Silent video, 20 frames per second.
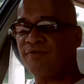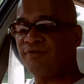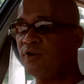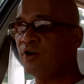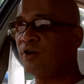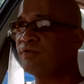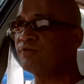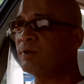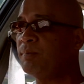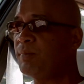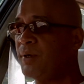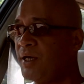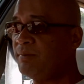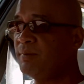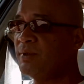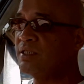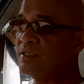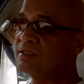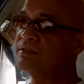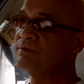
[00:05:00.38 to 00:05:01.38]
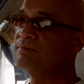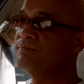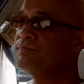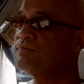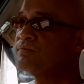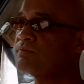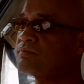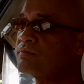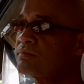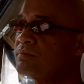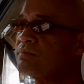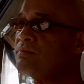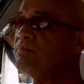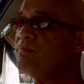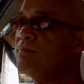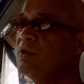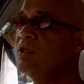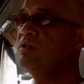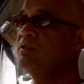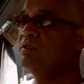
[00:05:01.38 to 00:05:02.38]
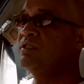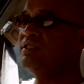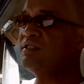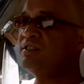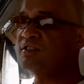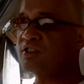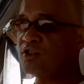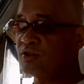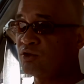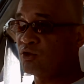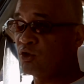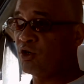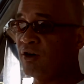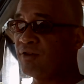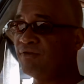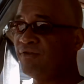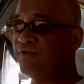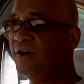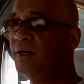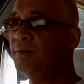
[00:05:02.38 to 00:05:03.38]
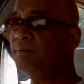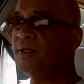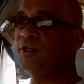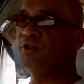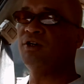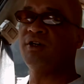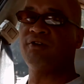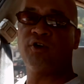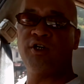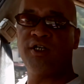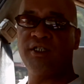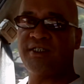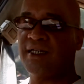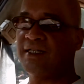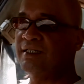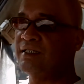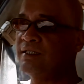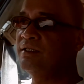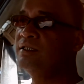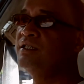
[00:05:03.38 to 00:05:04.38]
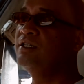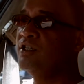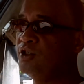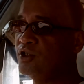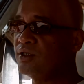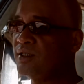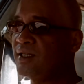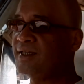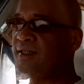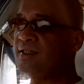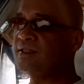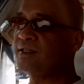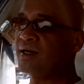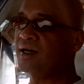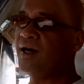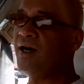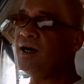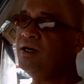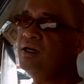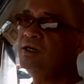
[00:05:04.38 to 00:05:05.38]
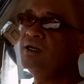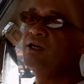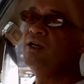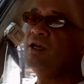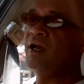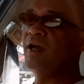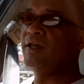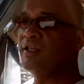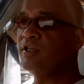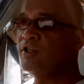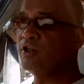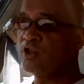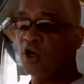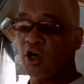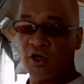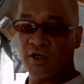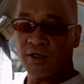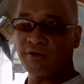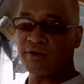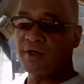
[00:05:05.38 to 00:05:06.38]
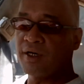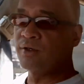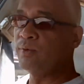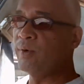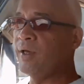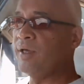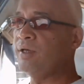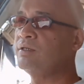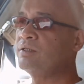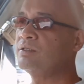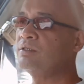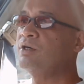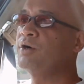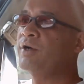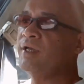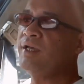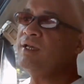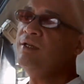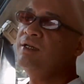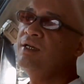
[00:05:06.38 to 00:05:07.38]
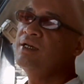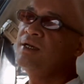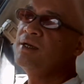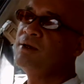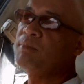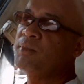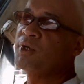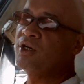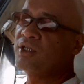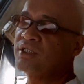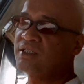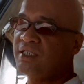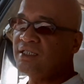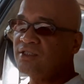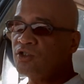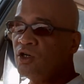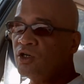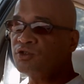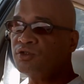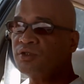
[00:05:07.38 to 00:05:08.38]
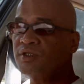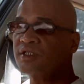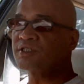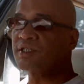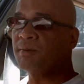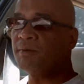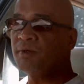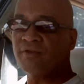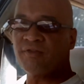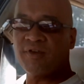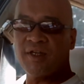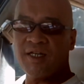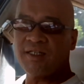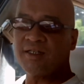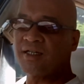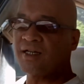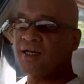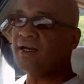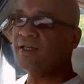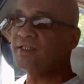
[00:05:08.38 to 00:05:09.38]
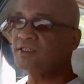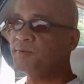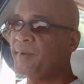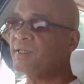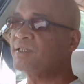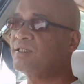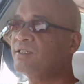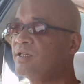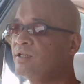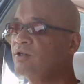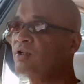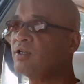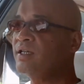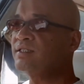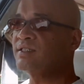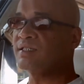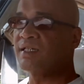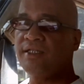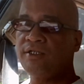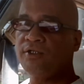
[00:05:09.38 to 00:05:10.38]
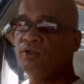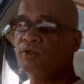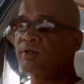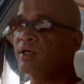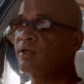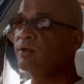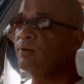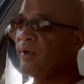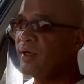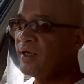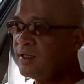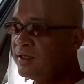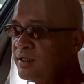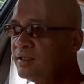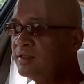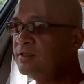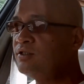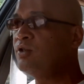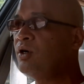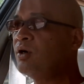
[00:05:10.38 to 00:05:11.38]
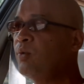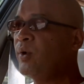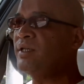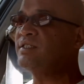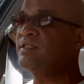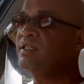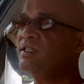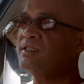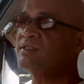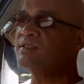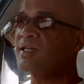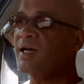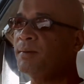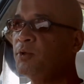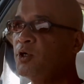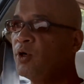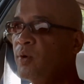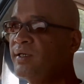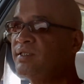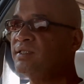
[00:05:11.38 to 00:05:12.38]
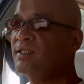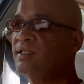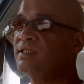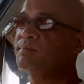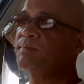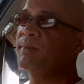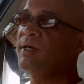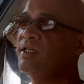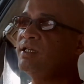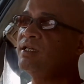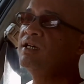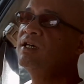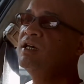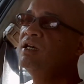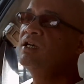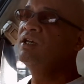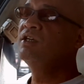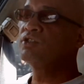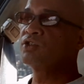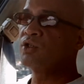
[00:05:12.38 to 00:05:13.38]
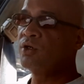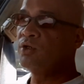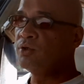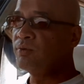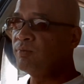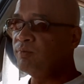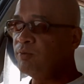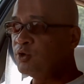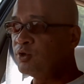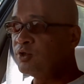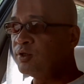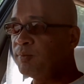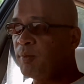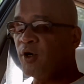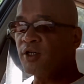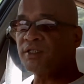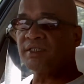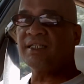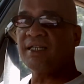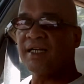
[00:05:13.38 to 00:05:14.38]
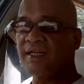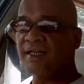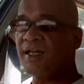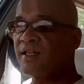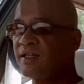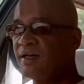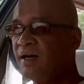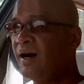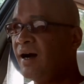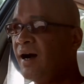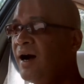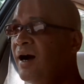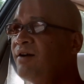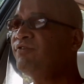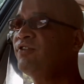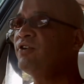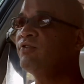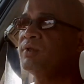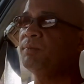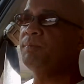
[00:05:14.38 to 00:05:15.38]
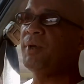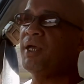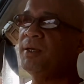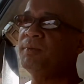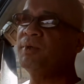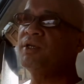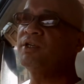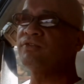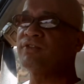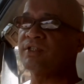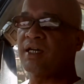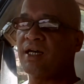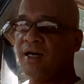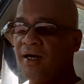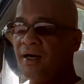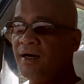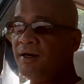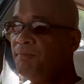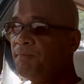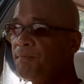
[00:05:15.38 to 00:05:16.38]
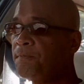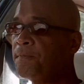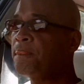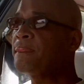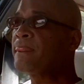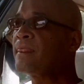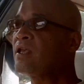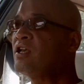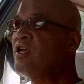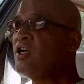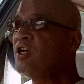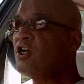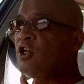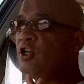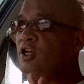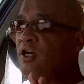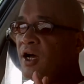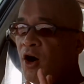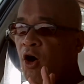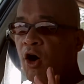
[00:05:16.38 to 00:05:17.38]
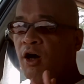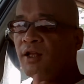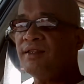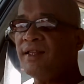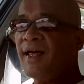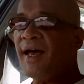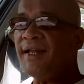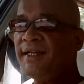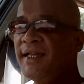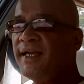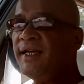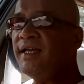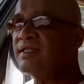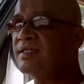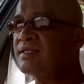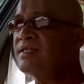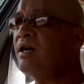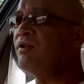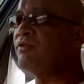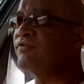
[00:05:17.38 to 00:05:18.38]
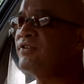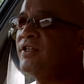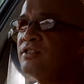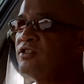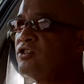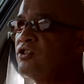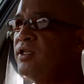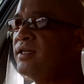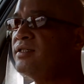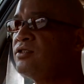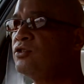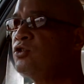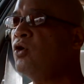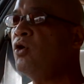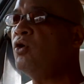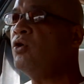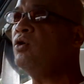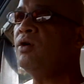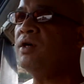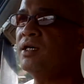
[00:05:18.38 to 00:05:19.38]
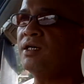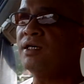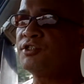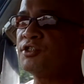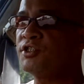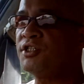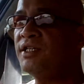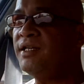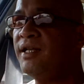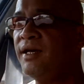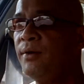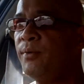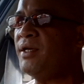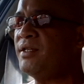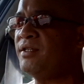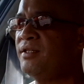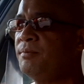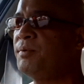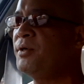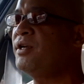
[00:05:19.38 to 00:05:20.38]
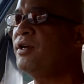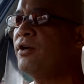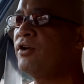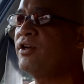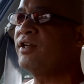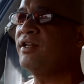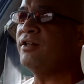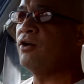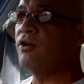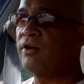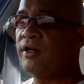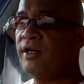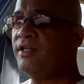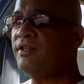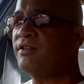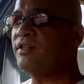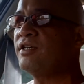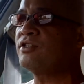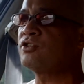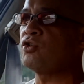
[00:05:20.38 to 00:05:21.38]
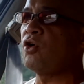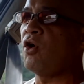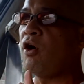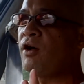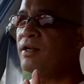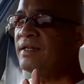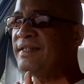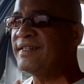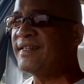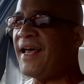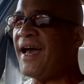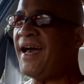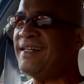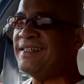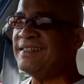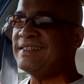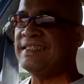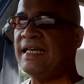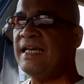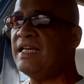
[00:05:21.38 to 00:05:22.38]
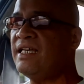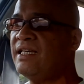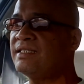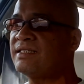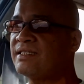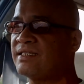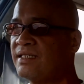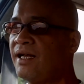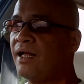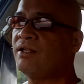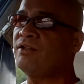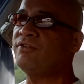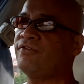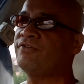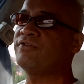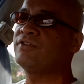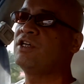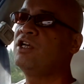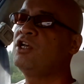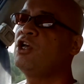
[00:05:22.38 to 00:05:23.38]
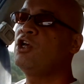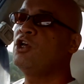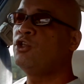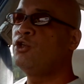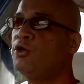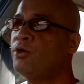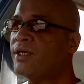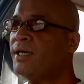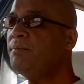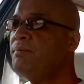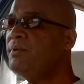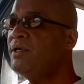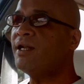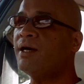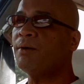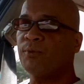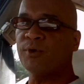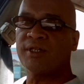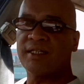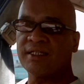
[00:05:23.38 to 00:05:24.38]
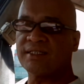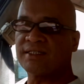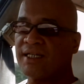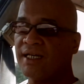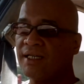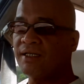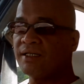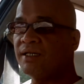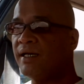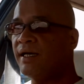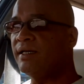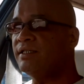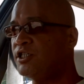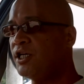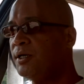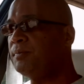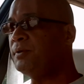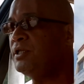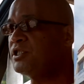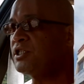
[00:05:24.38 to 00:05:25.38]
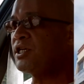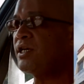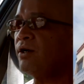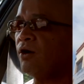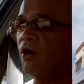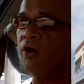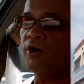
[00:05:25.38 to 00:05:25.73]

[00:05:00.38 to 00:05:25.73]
of the payment. This is to confirm that you're taking the car, and that you're not going to run away. Okay? Because he's gone through the trouble of getting the car inspected and all that, suddenly you run away. You're wasting his time, you're wasting his money. So you deposit another half of the payment of the car, On that day itself, there's no 3-day waiting period or anything. So on that day itself, you can meet up with the seller at JPJ or